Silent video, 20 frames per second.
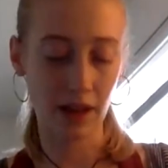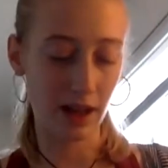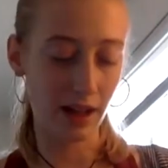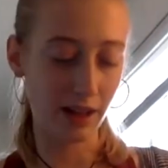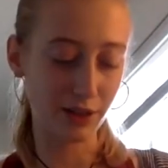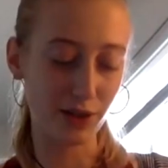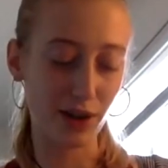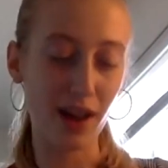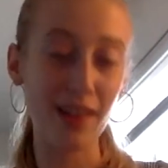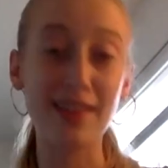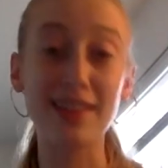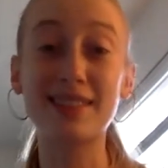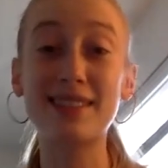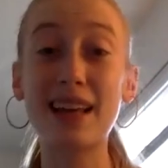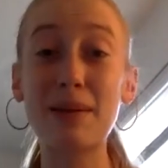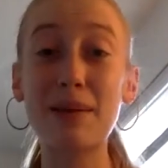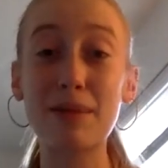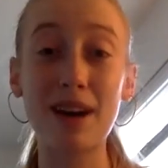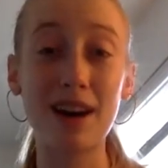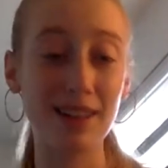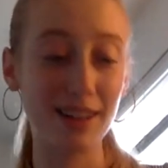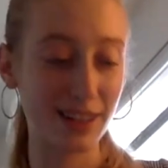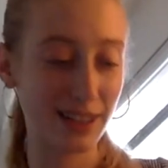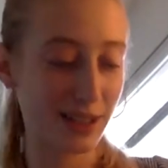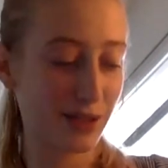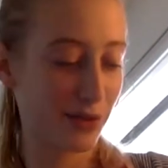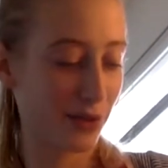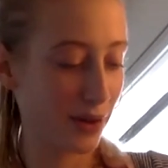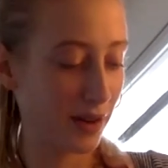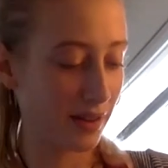I'll draw the same
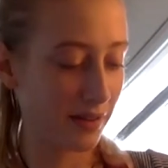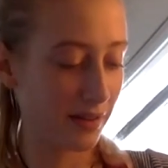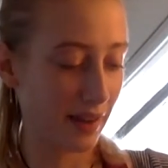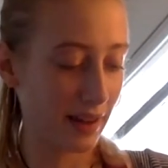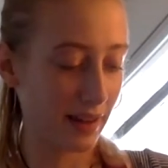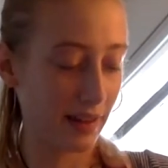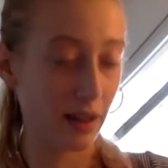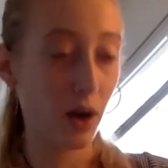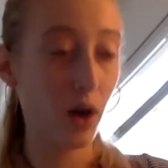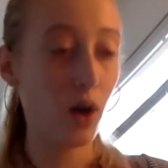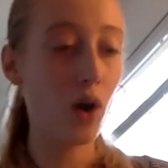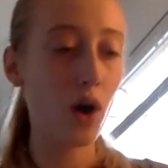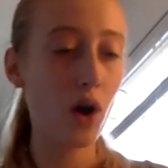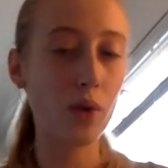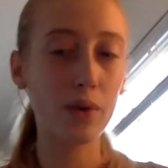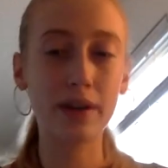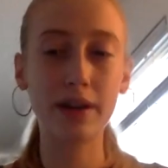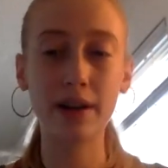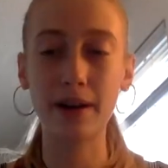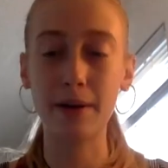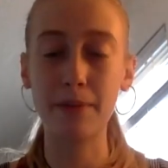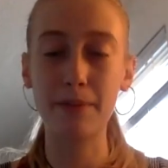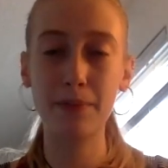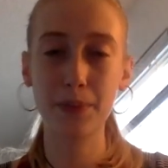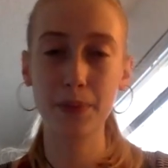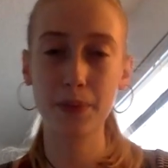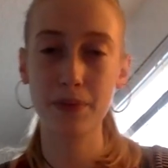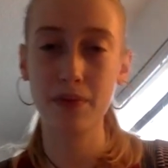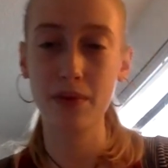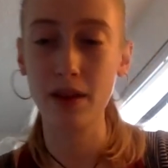colors for the violet. Oh, here,
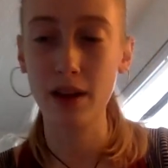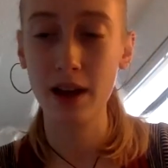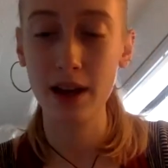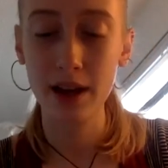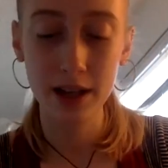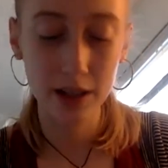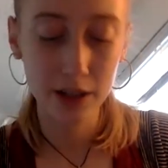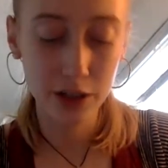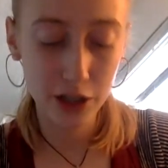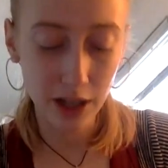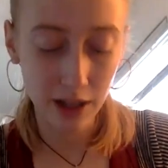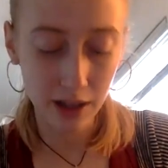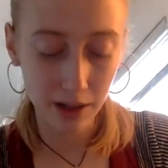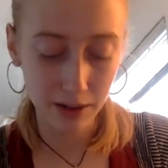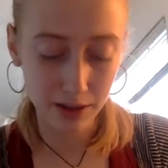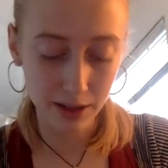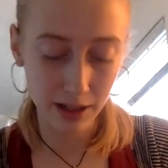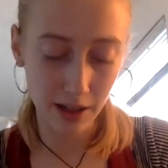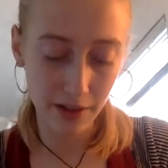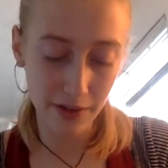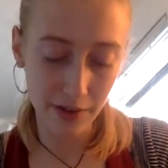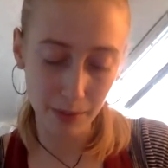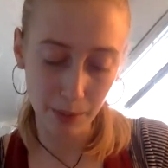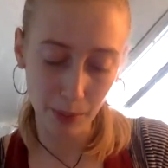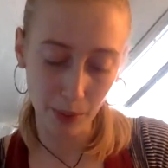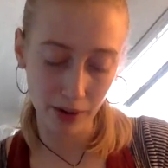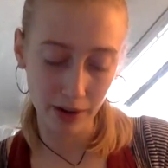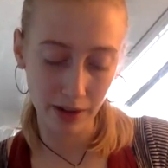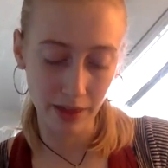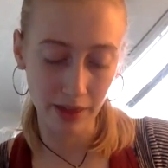cellos. Another
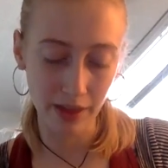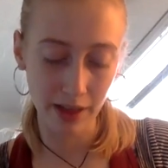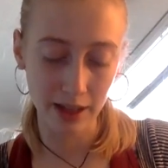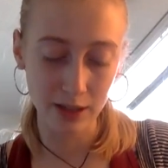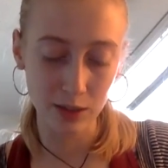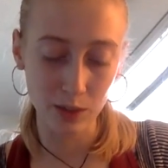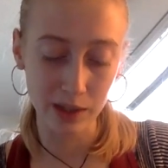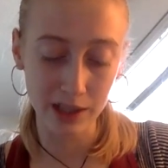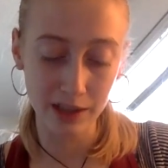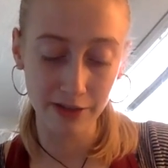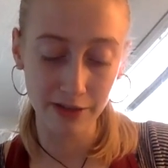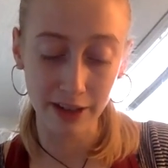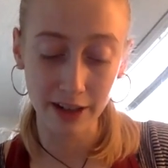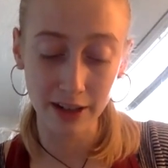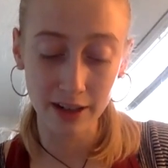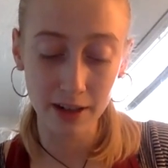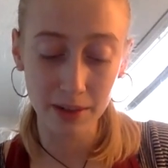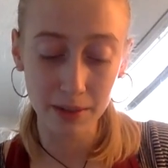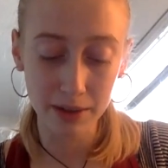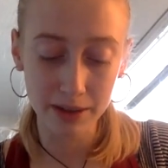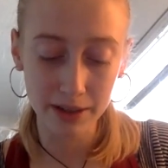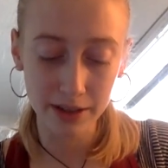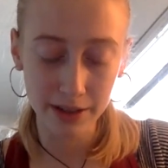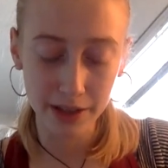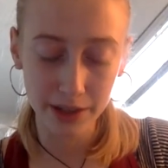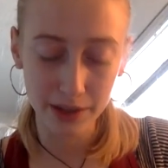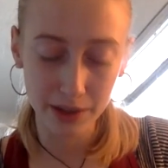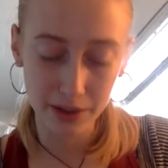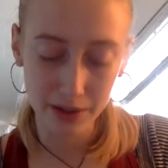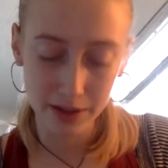important thing is which finger numbers are
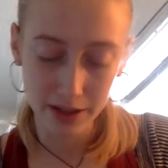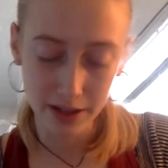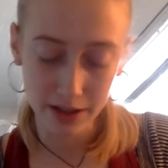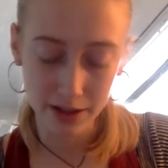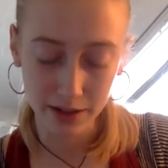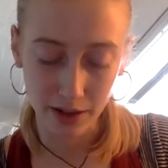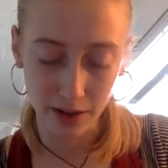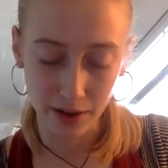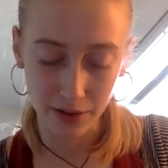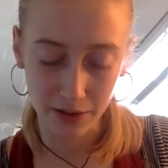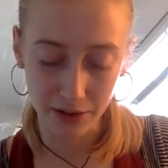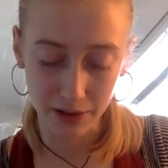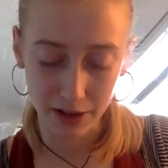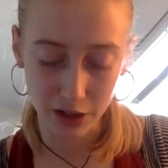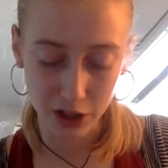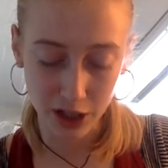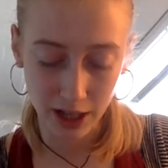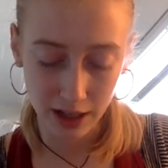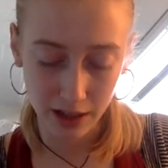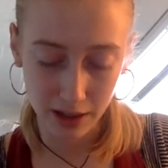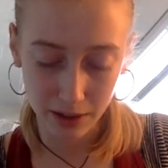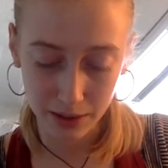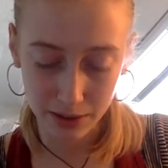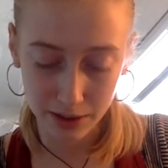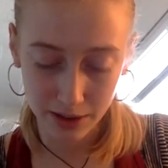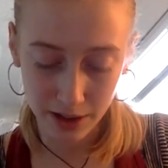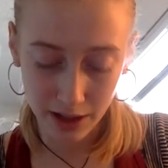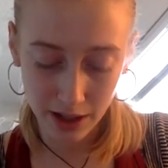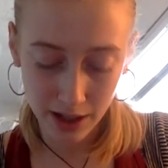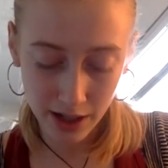you using? So for the
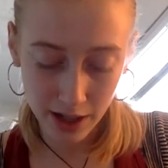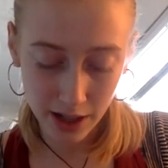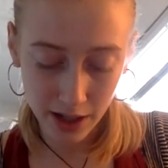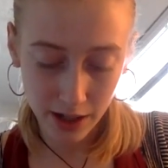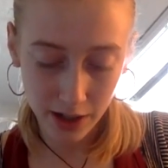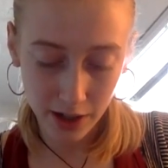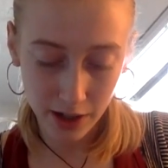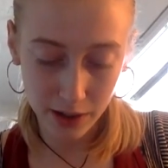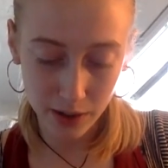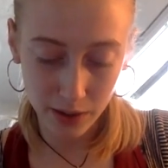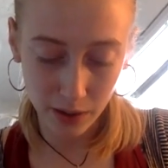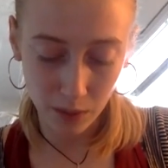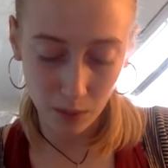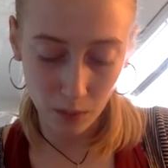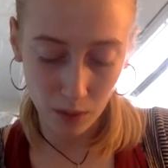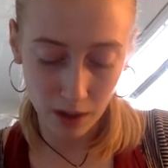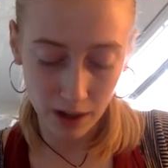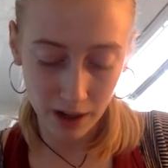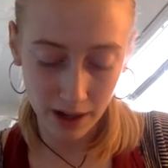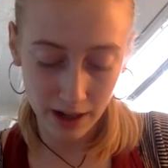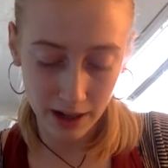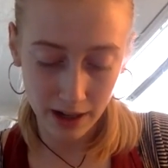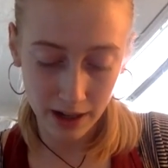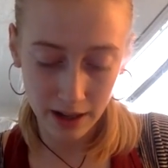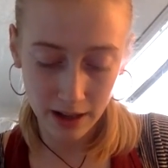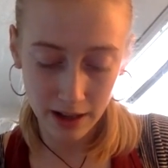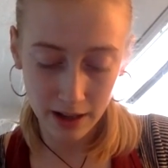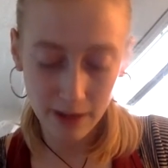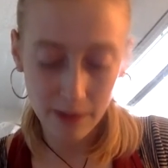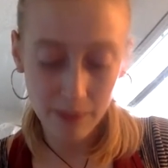cellos, you're doing one
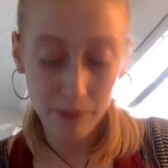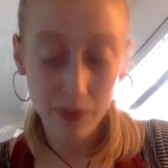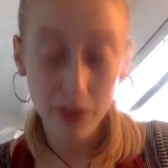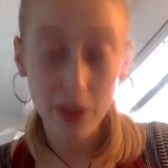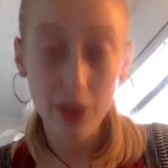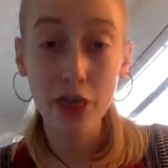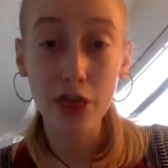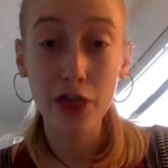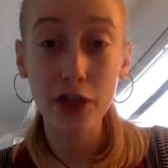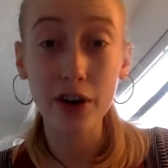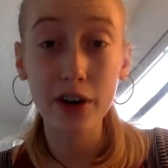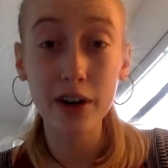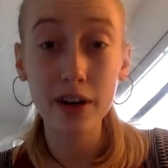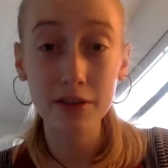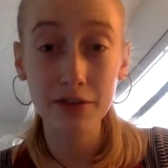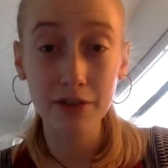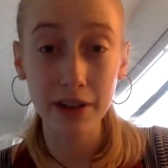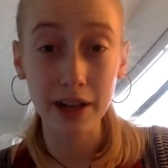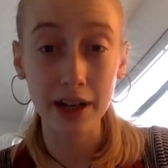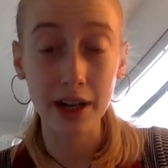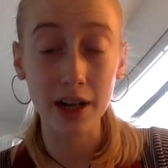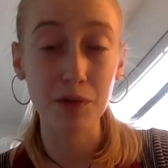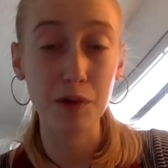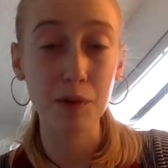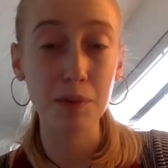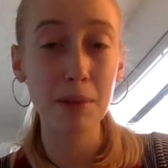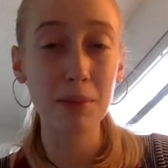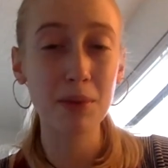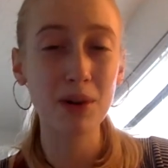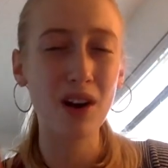third finger.
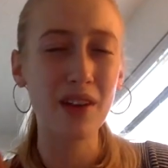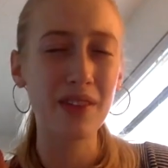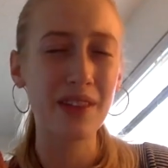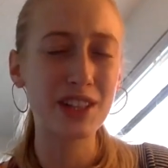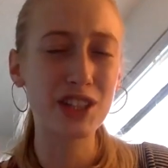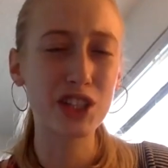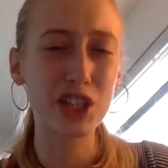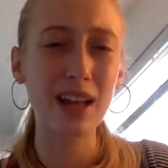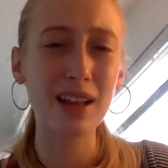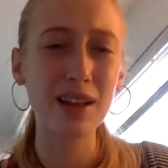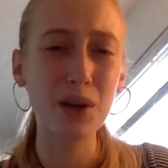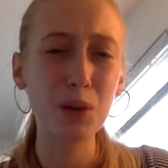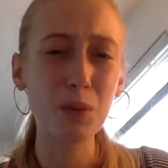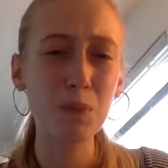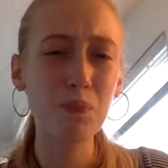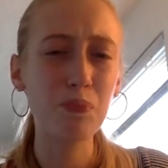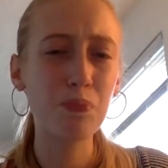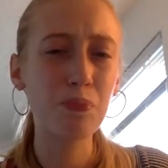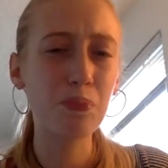Remember on the cello,